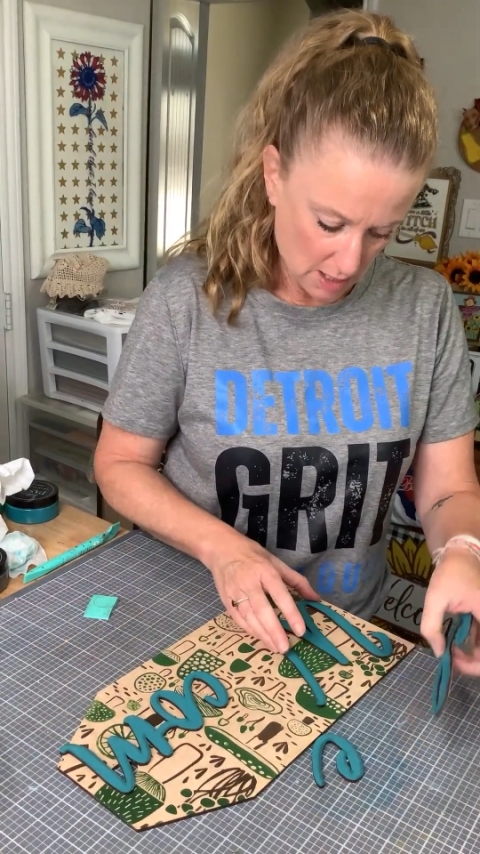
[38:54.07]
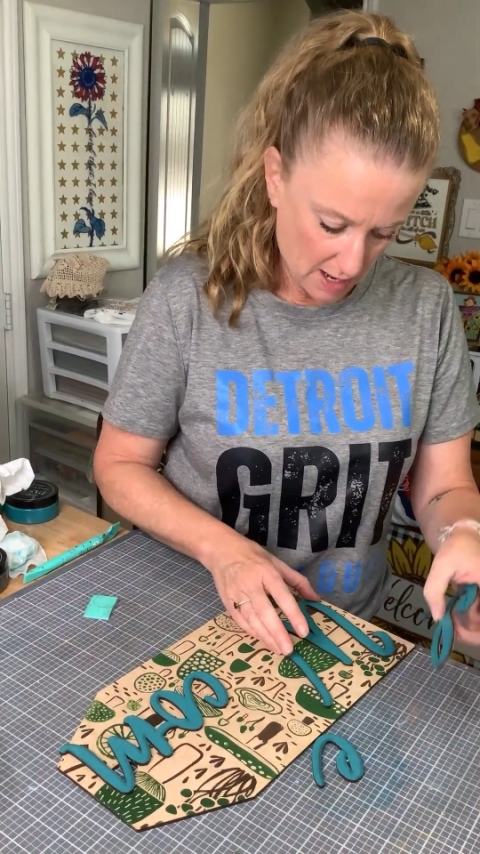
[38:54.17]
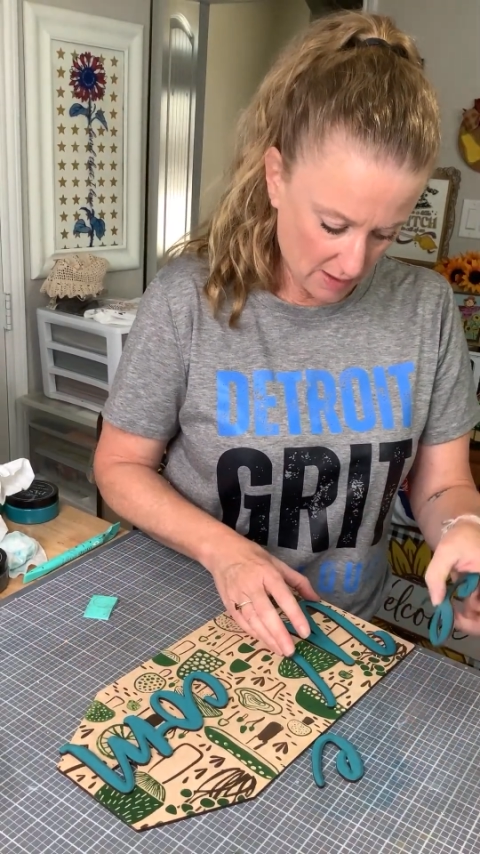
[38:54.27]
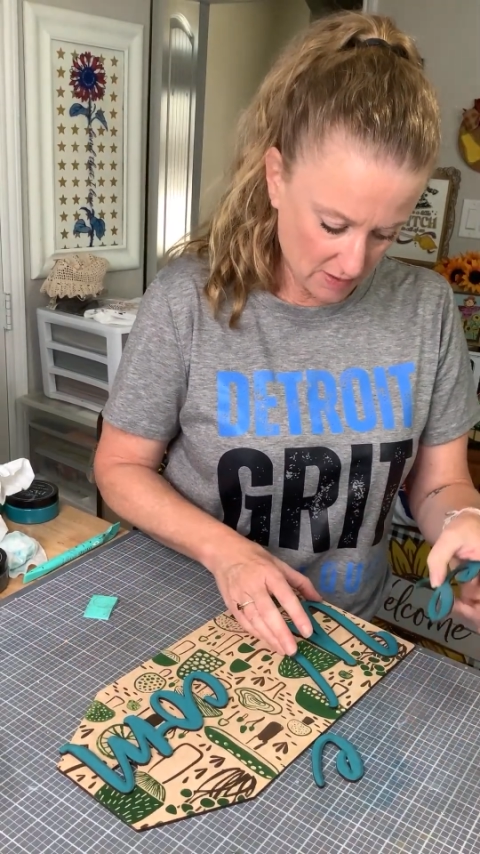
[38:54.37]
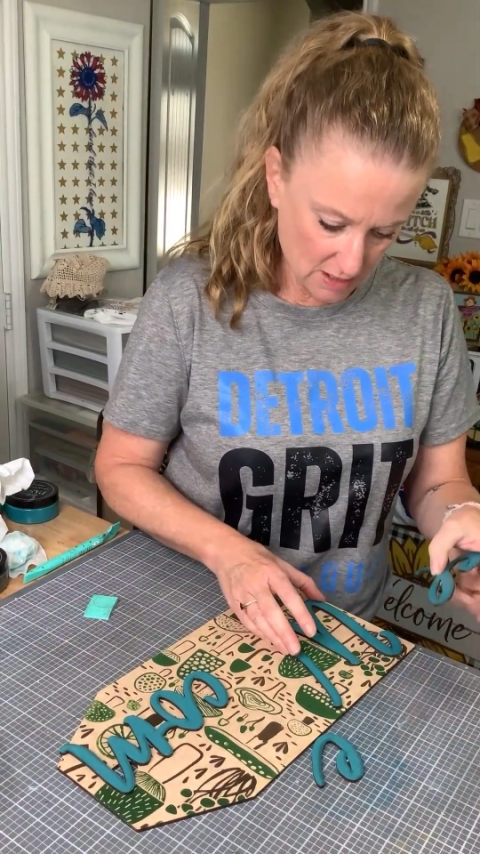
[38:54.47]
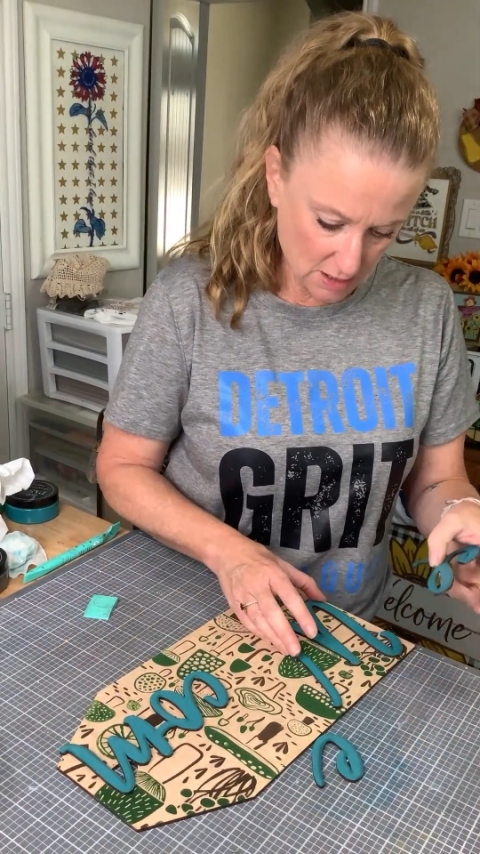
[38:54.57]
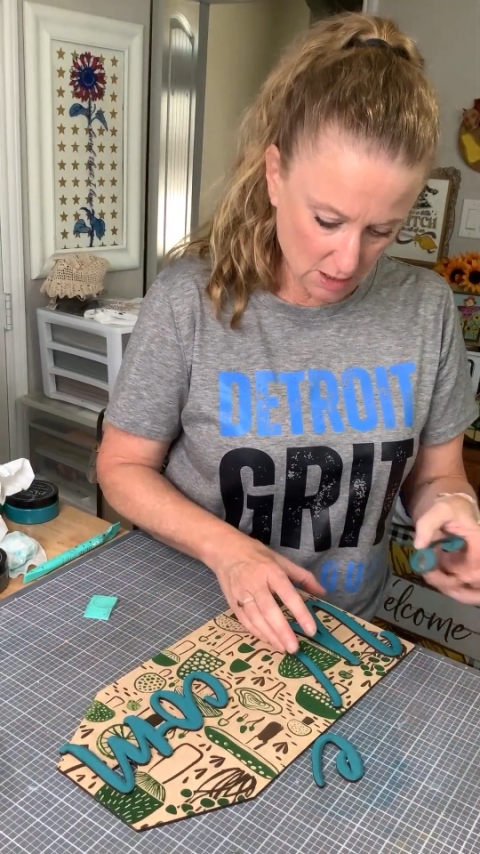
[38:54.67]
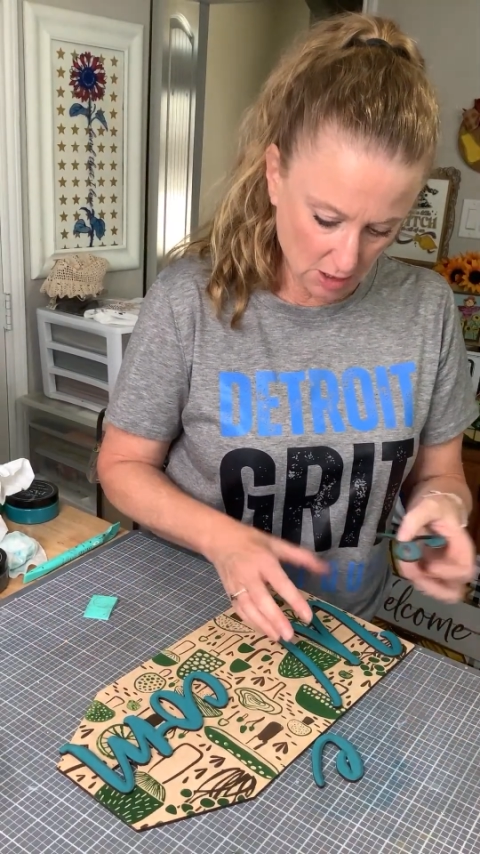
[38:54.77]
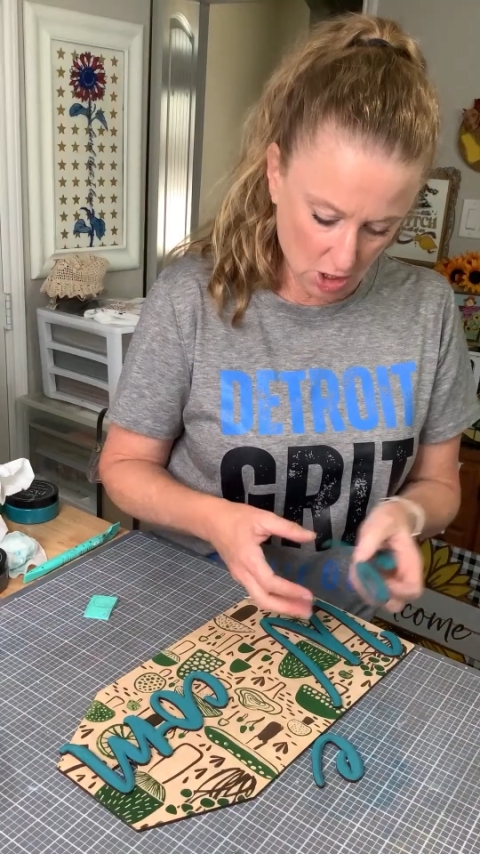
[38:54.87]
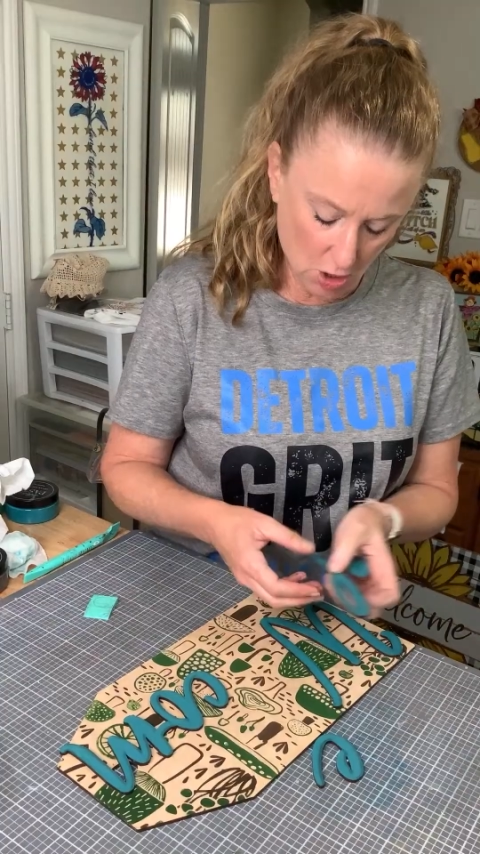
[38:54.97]
And this is
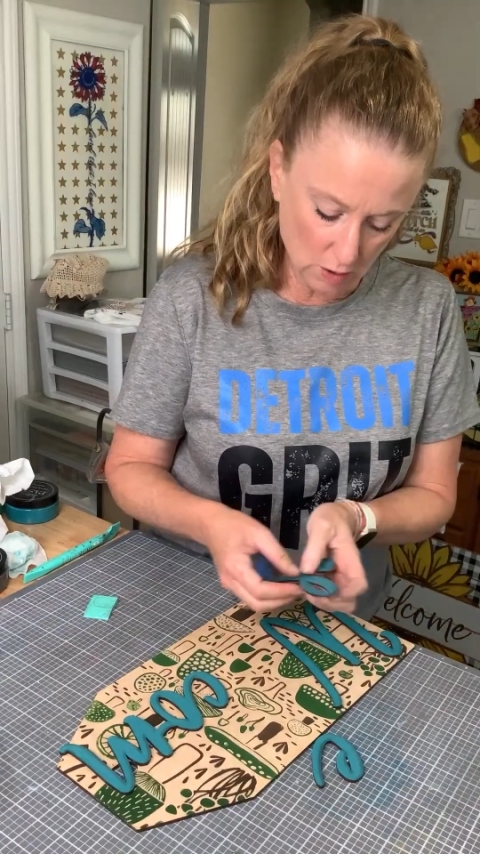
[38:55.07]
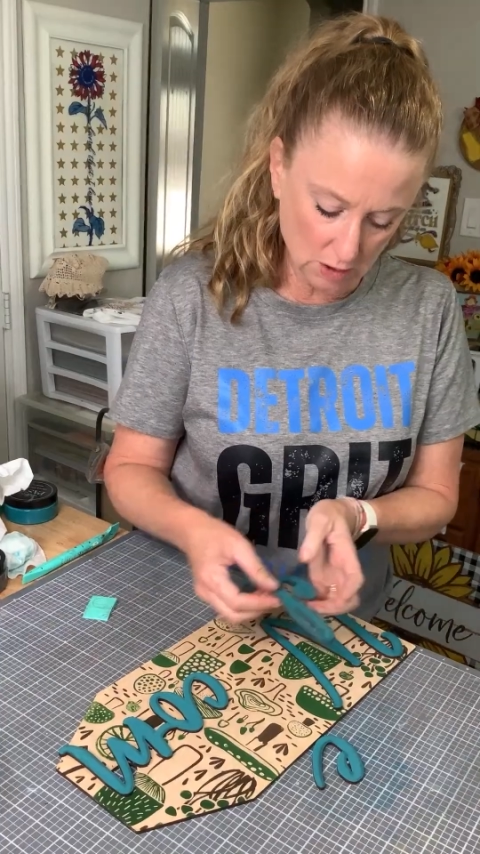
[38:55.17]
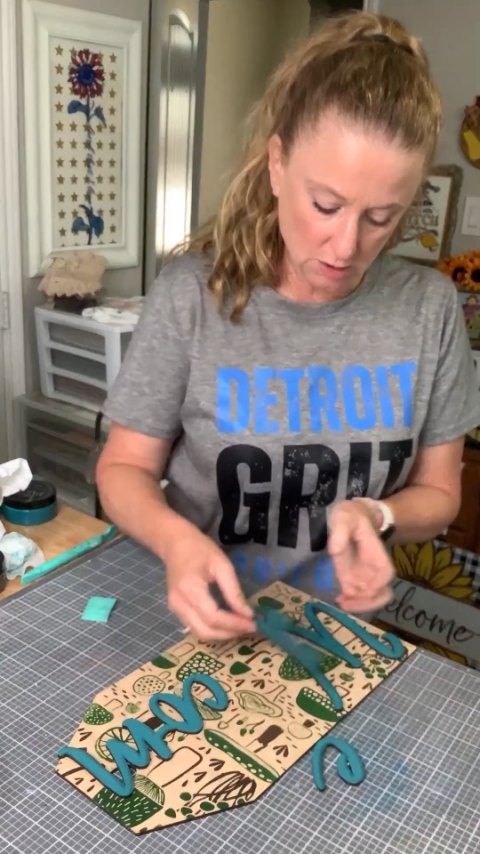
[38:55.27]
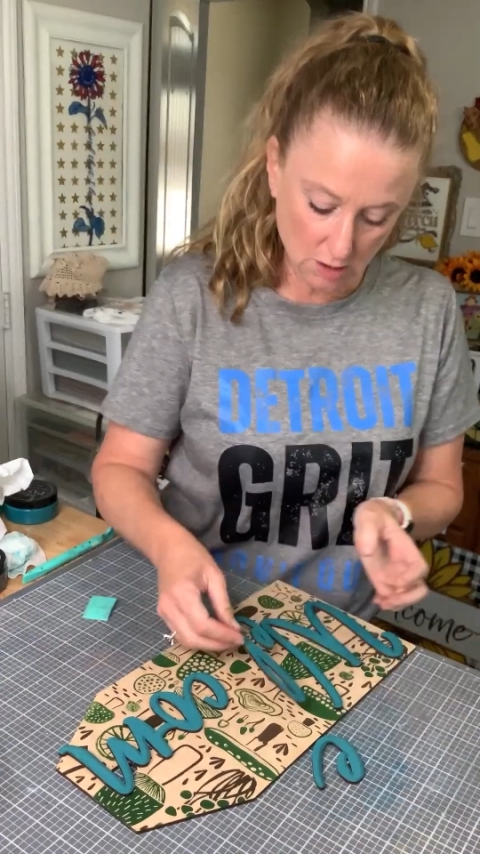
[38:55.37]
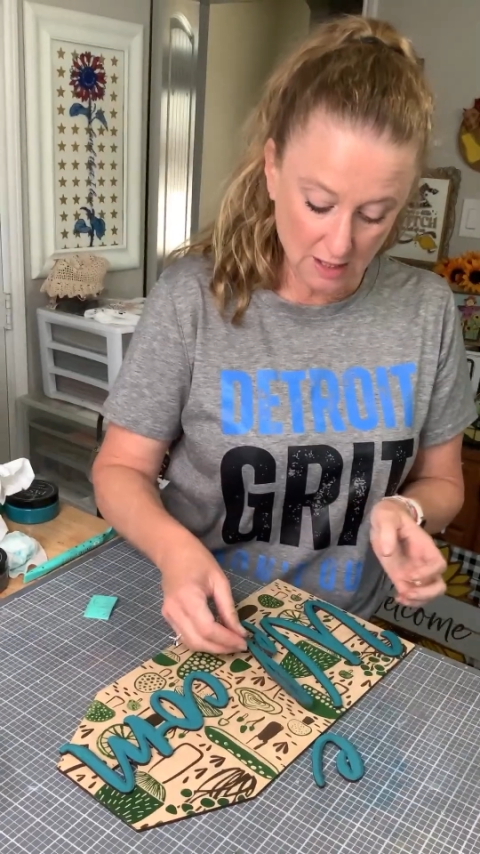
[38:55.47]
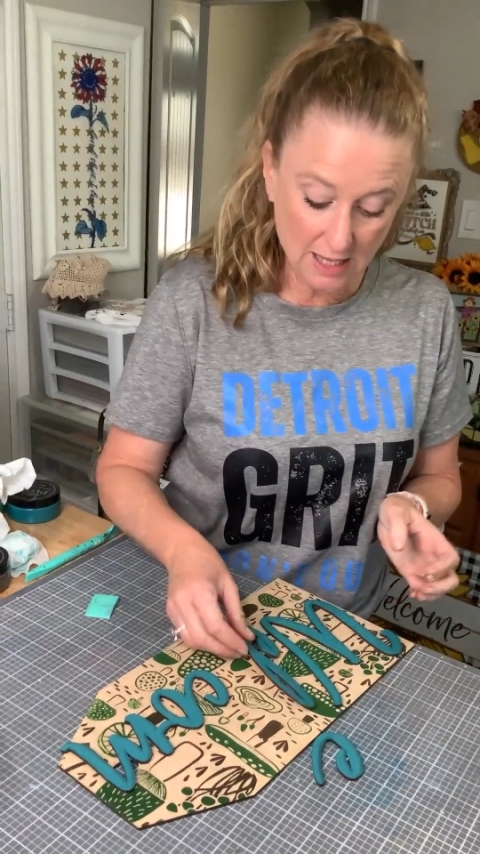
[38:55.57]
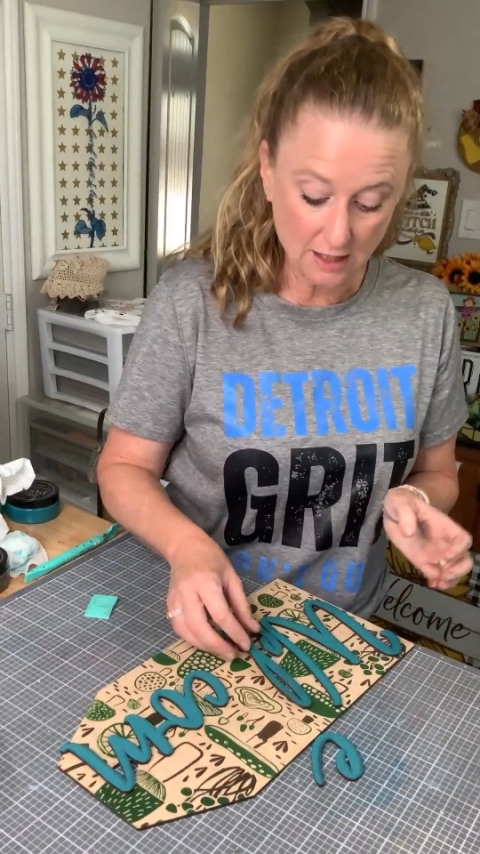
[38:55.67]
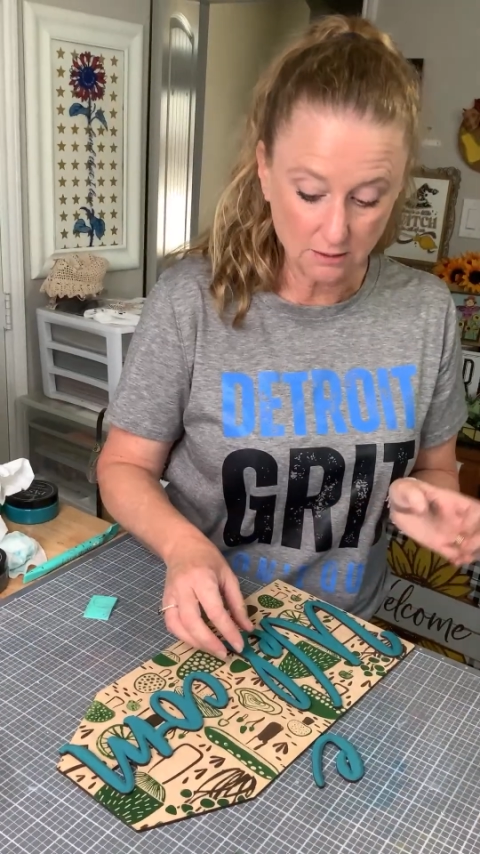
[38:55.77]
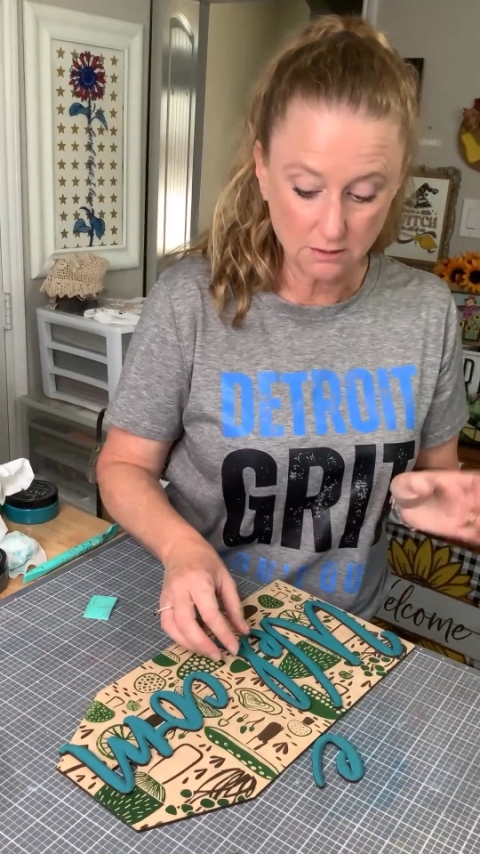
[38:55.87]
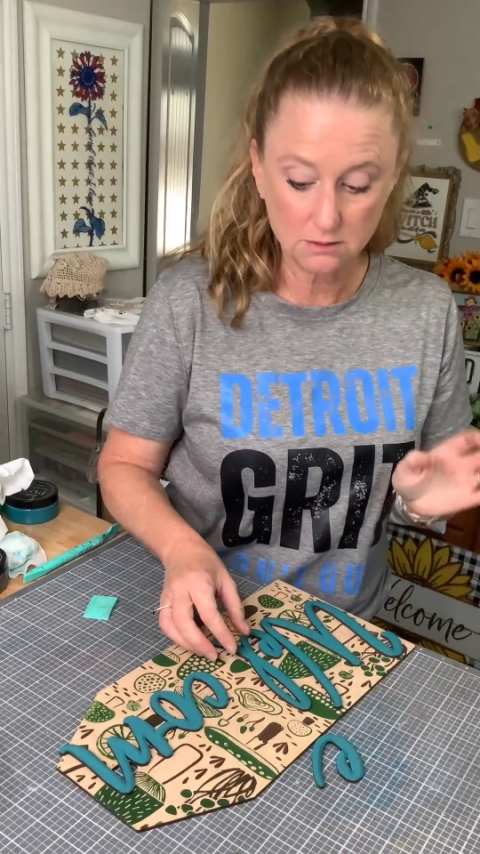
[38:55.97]
going to go a little,
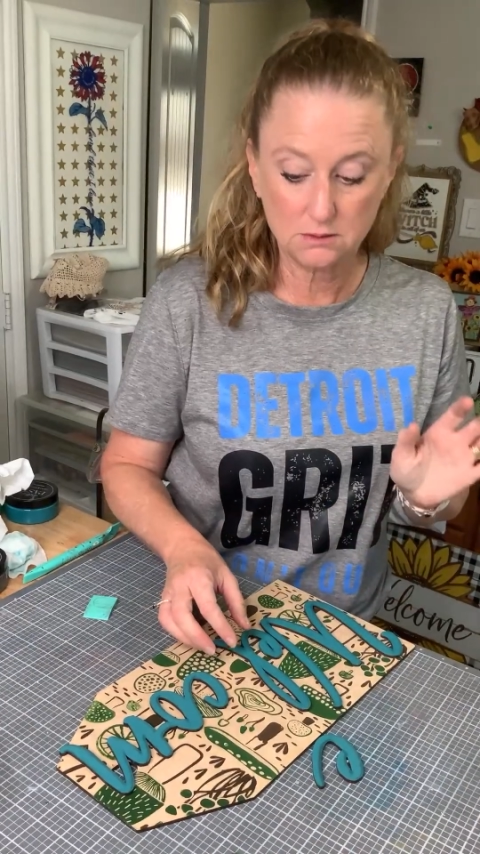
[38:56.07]
again,